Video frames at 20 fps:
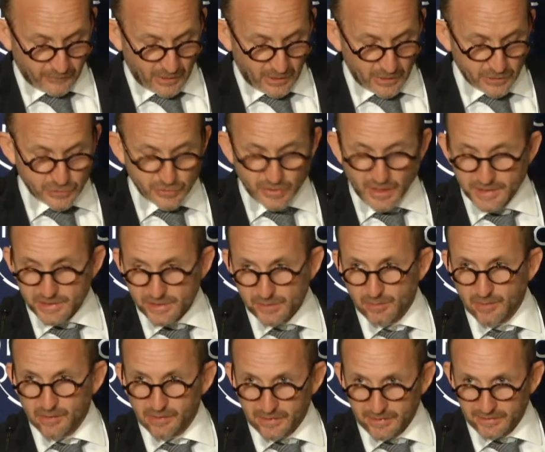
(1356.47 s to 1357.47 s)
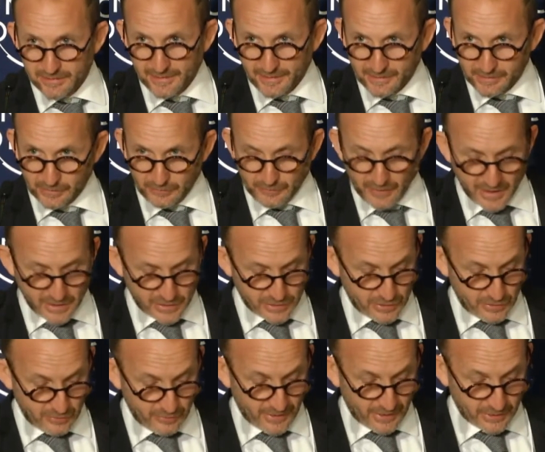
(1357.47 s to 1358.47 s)
a traceability
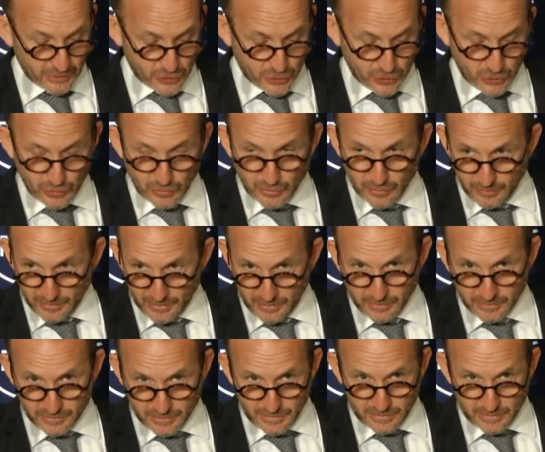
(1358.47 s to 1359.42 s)
declaration around tuna because,